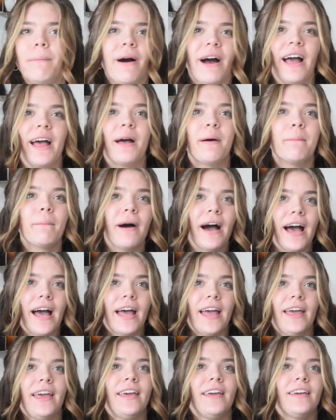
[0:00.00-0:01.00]
but
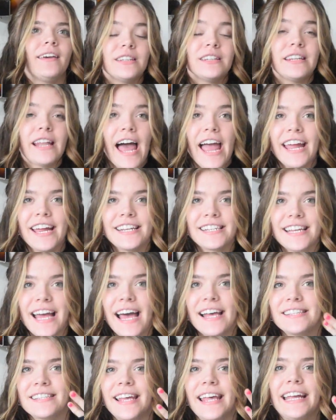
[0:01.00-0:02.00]
my light
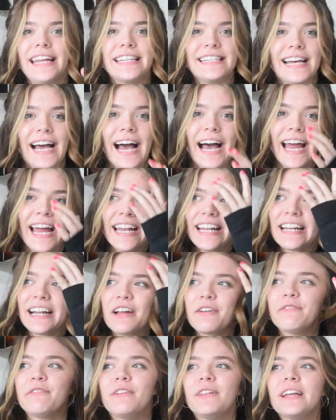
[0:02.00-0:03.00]
has like died and
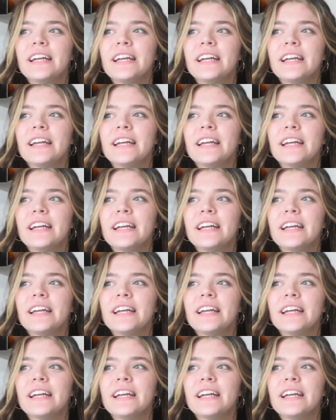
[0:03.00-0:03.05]
I feel